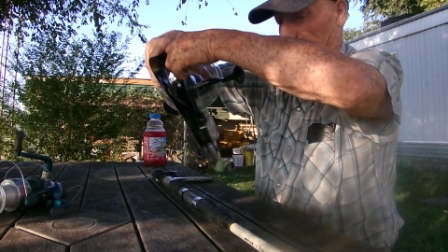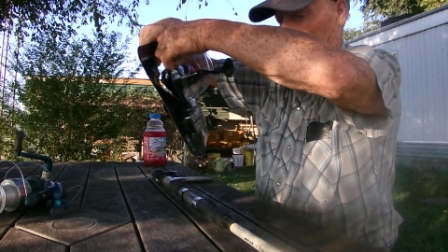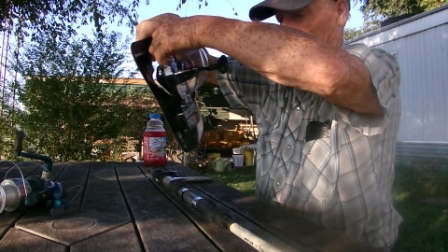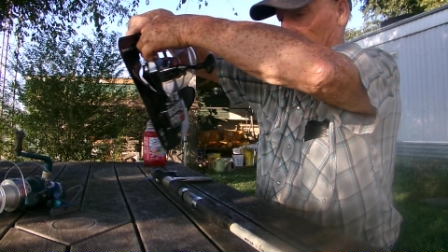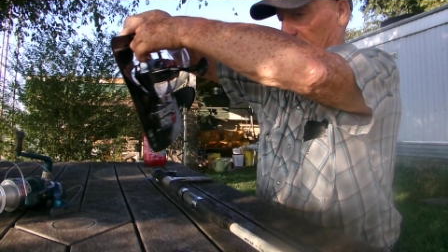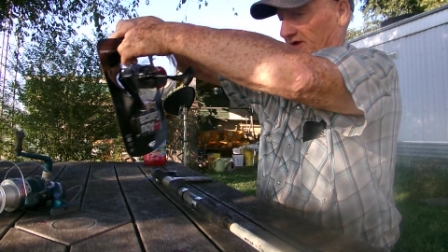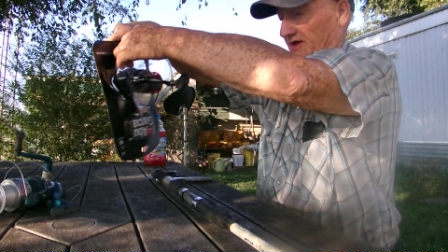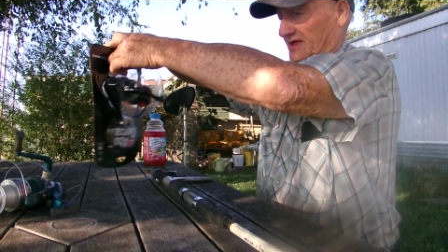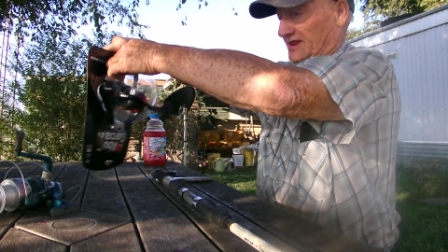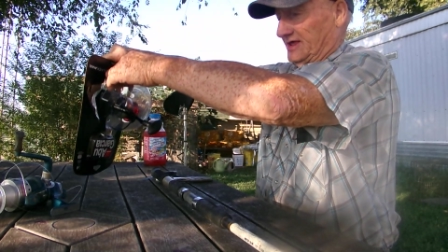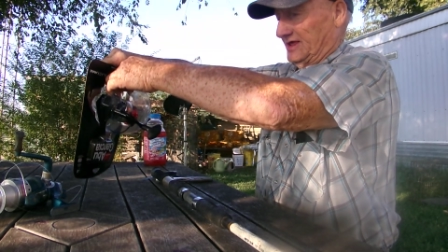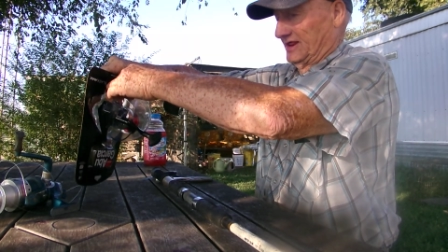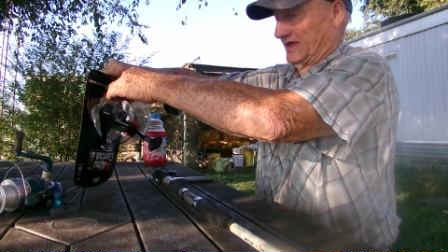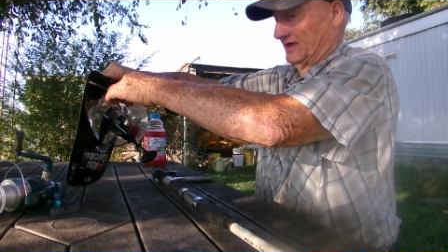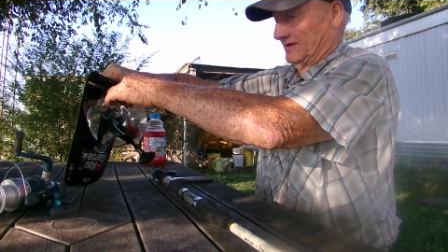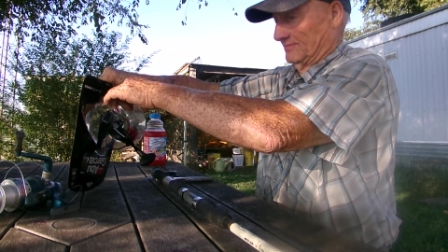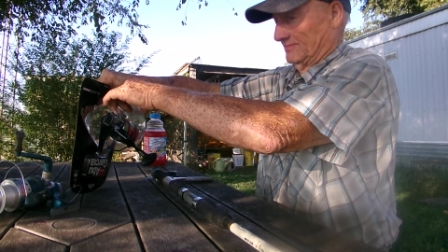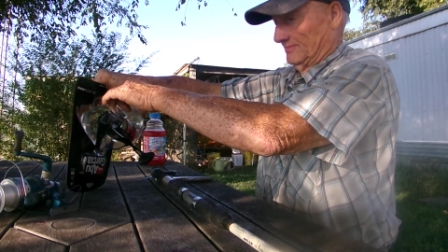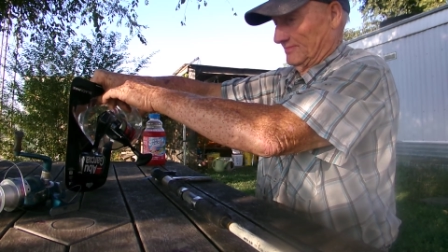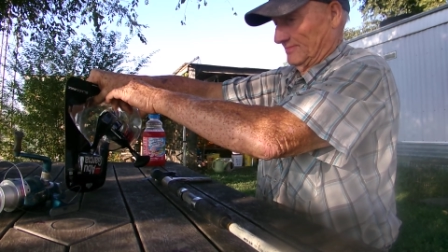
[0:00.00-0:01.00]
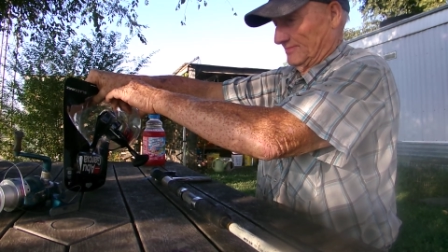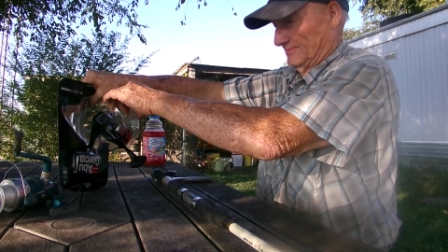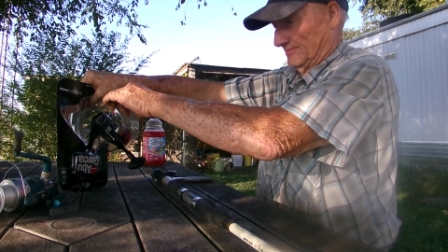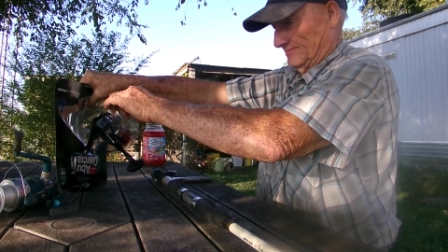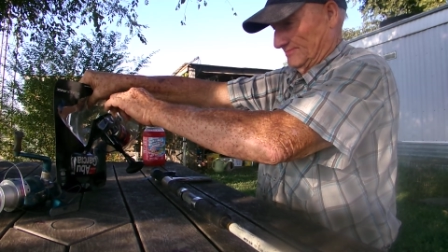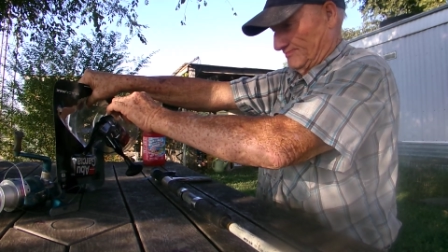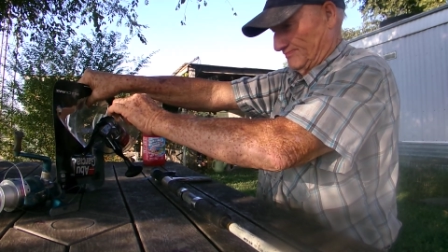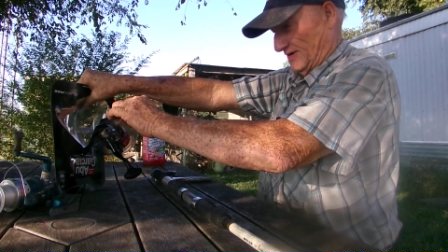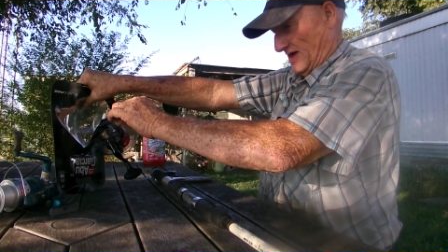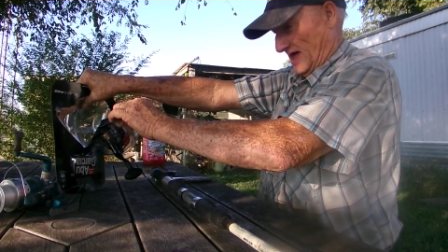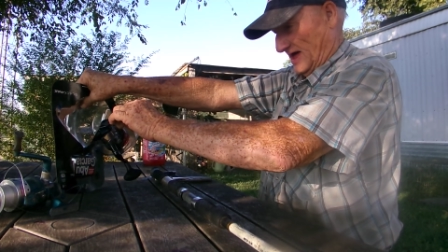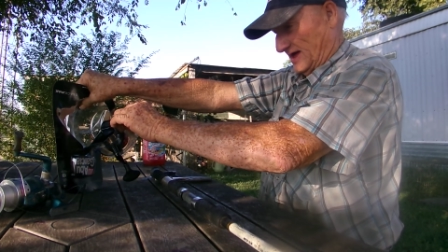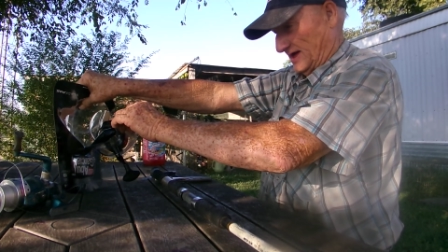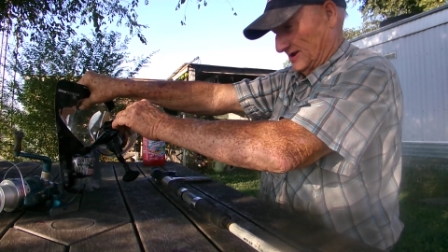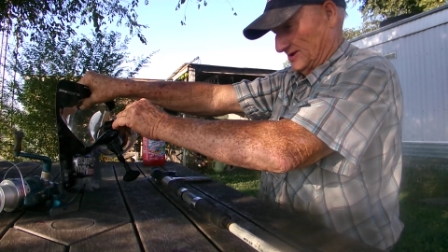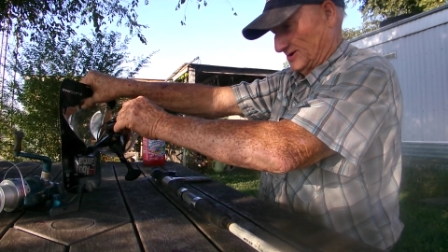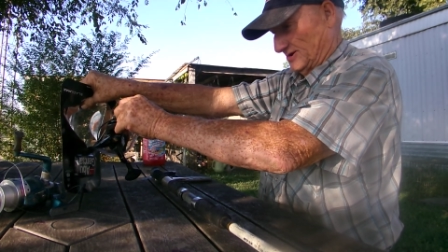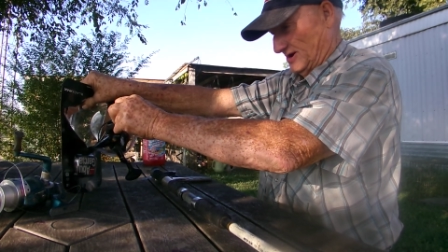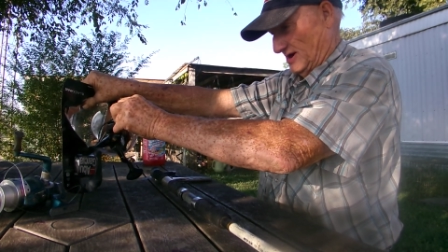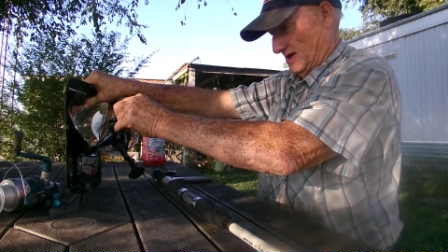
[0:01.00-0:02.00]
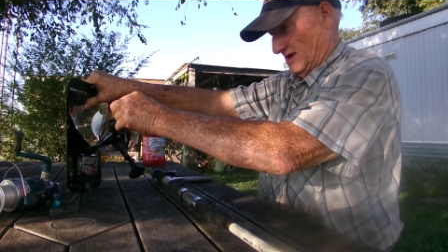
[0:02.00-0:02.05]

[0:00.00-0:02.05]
be able to get in that package.